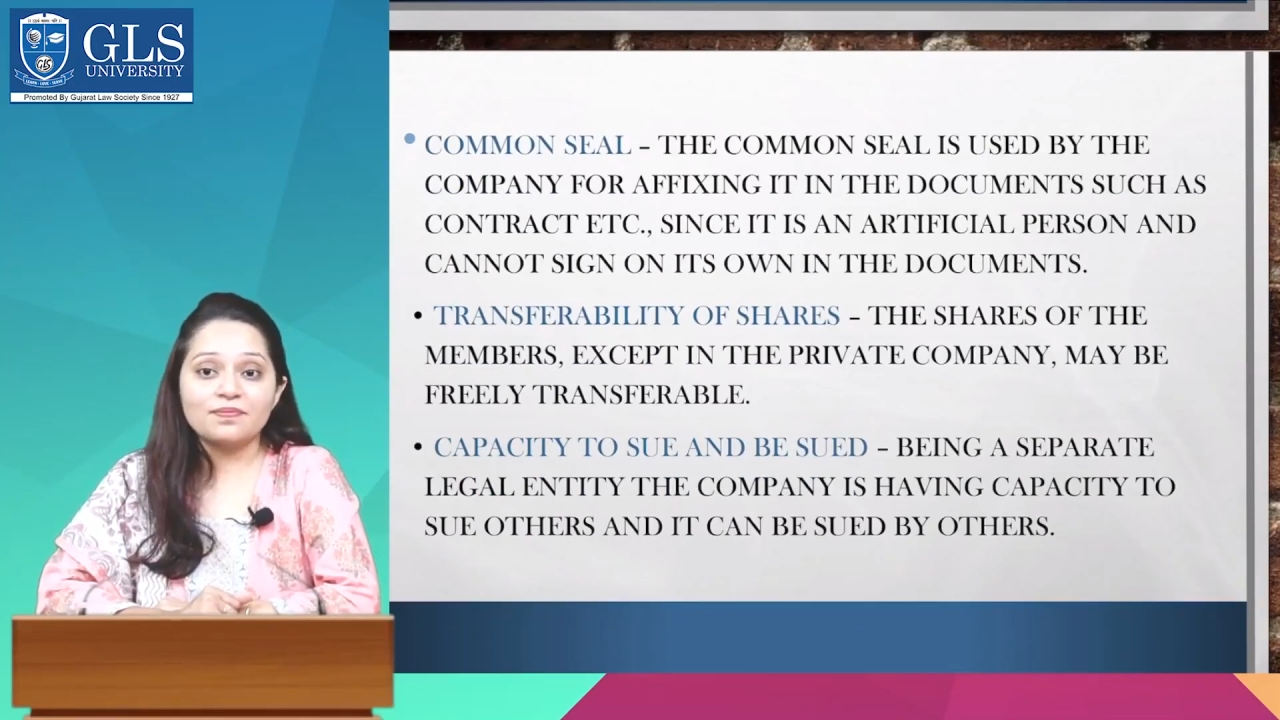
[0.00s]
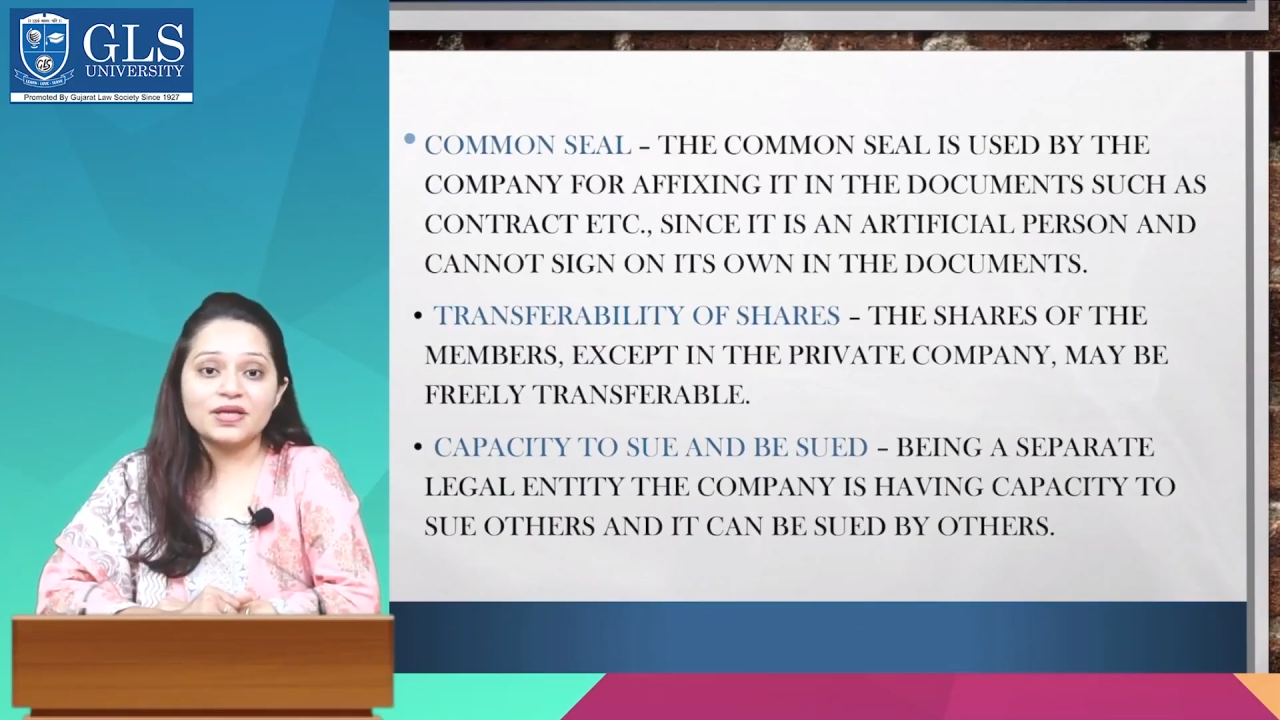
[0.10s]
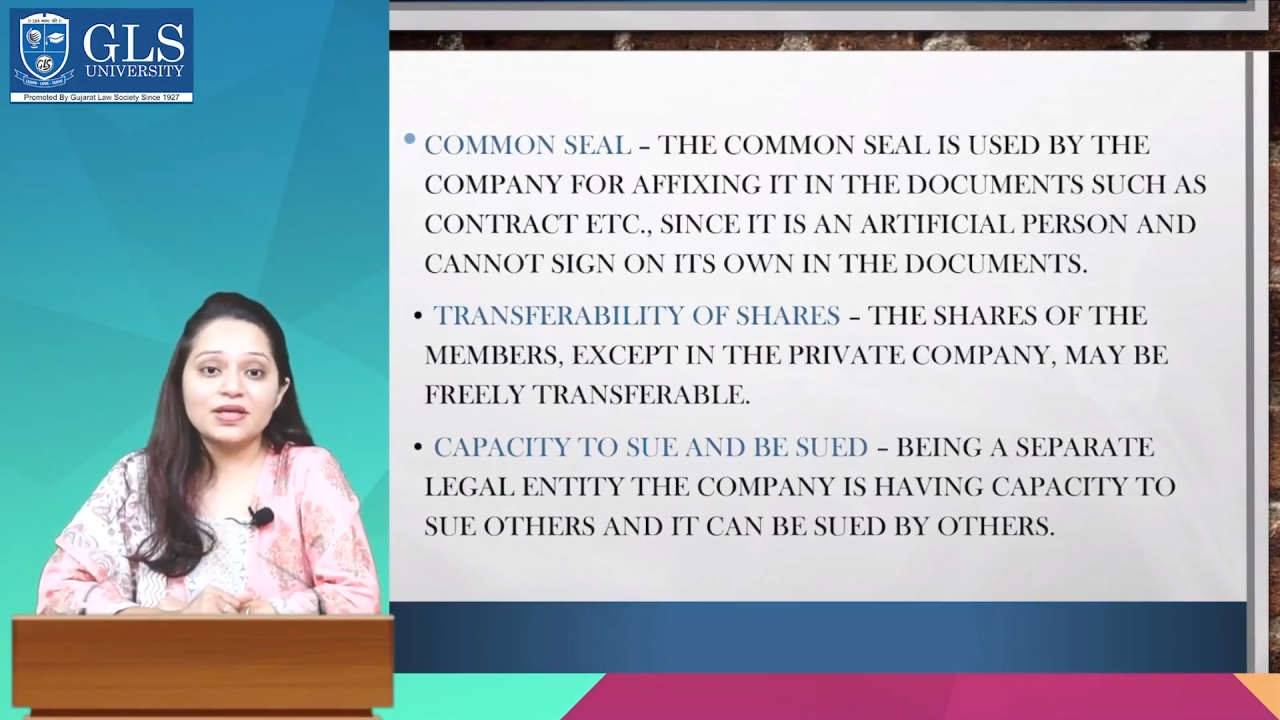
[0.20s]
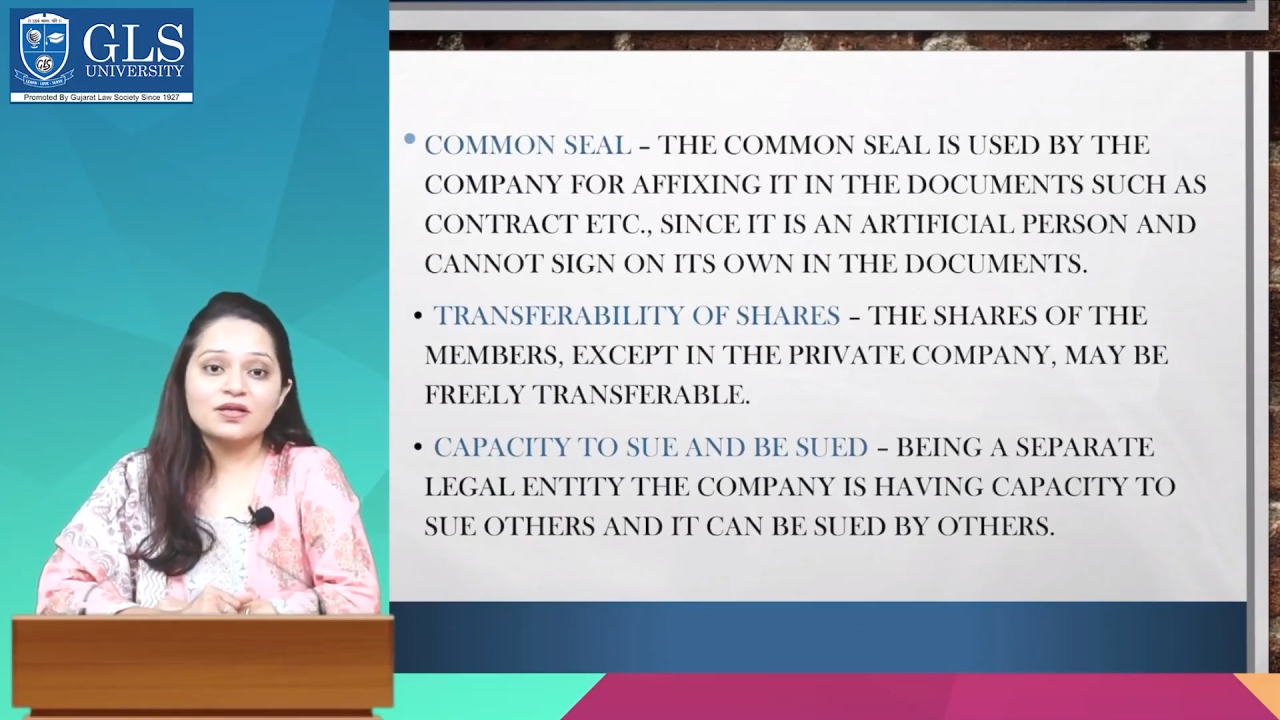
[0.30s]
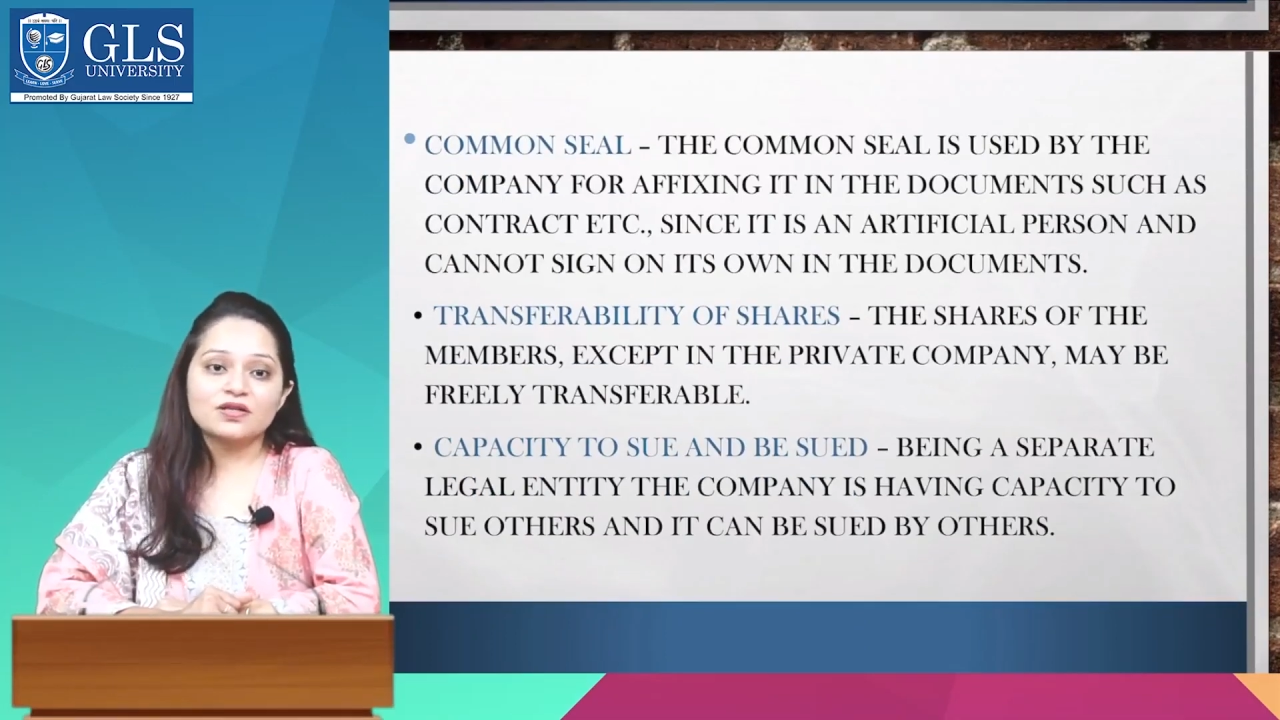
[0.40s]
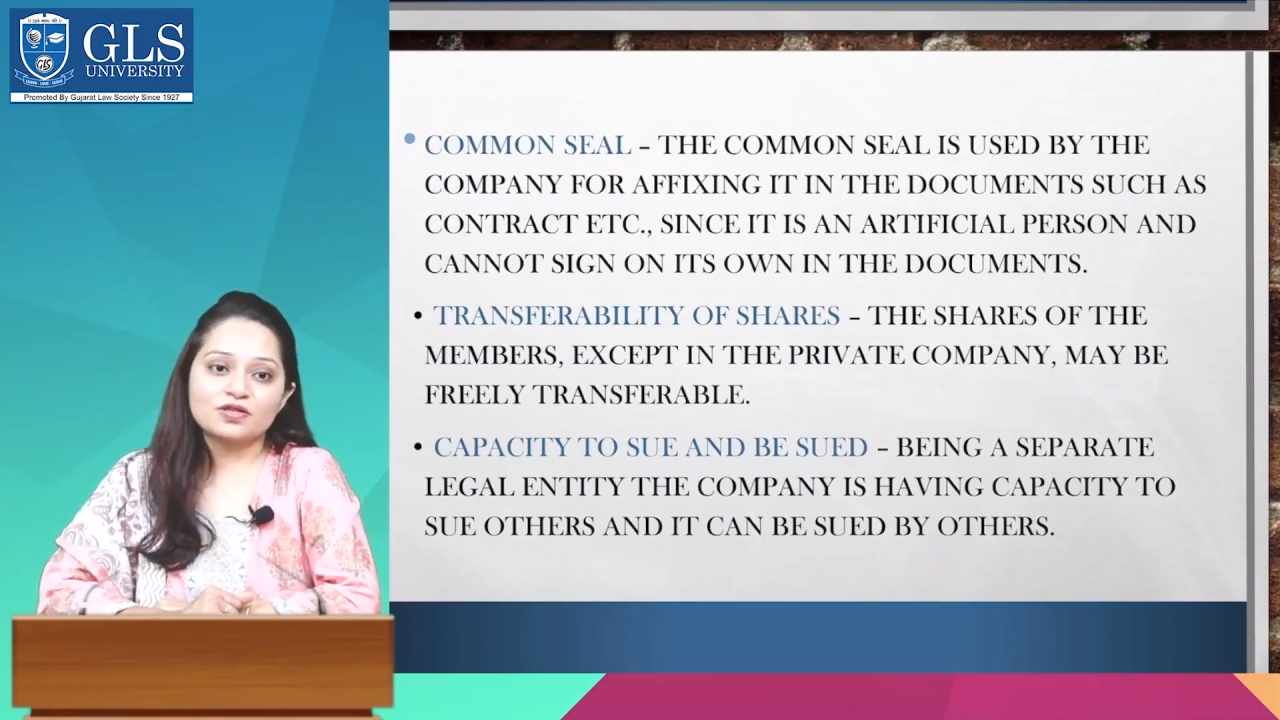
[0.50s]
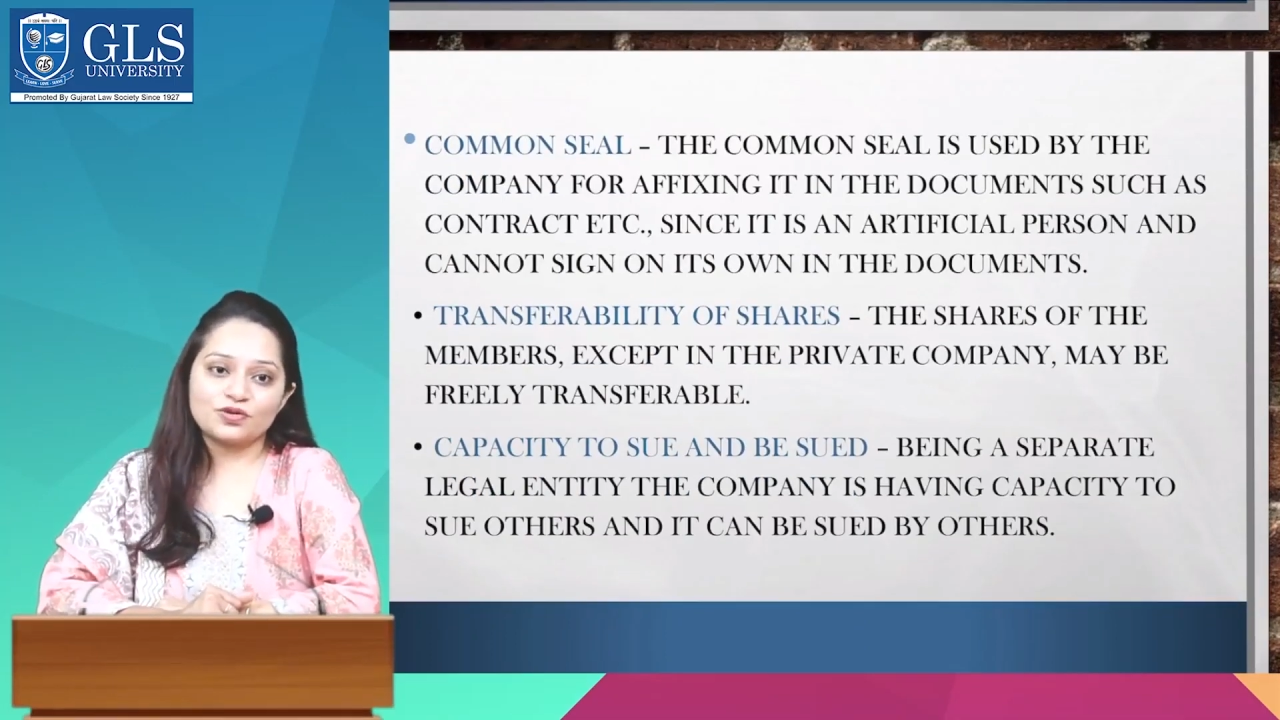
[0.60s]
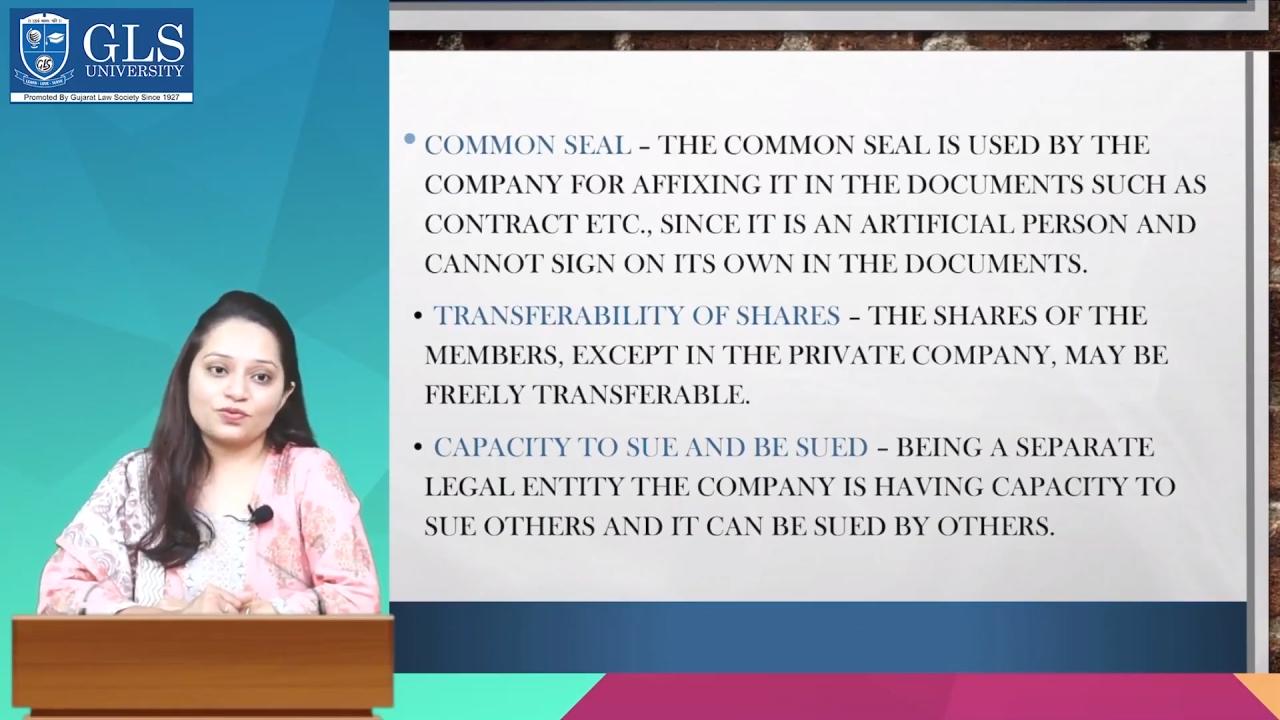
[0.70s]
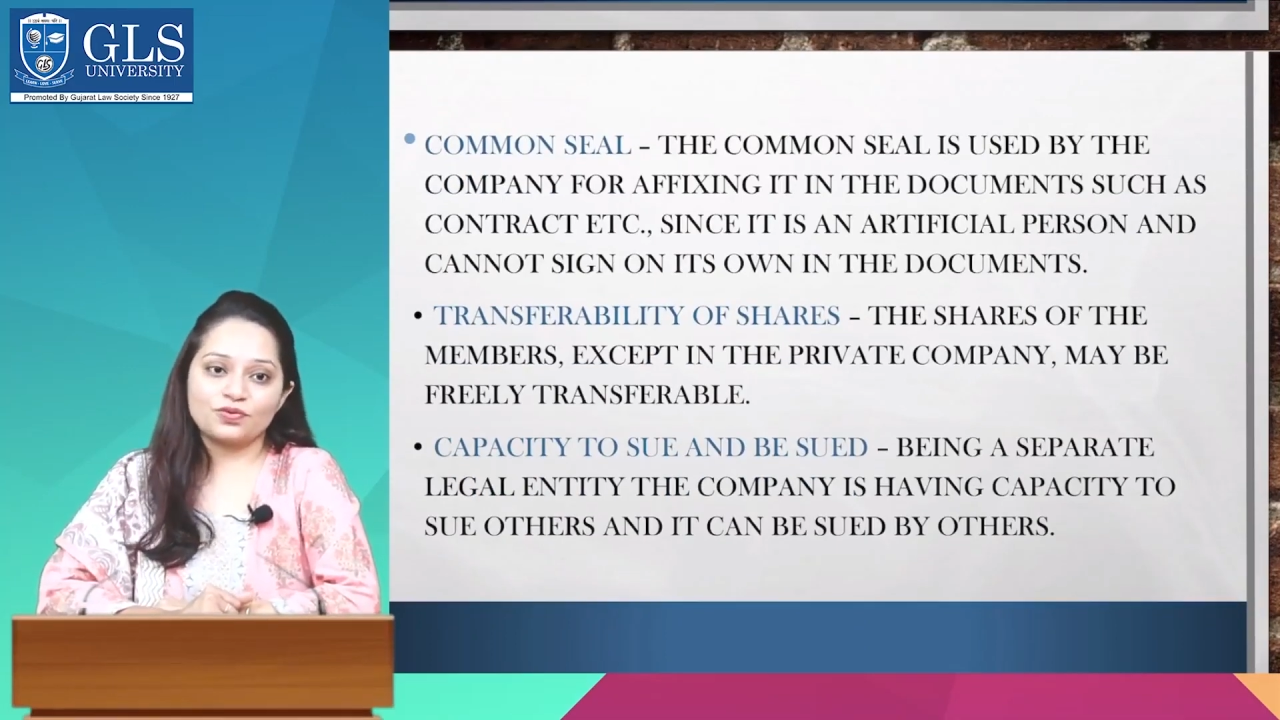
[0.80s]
be sued.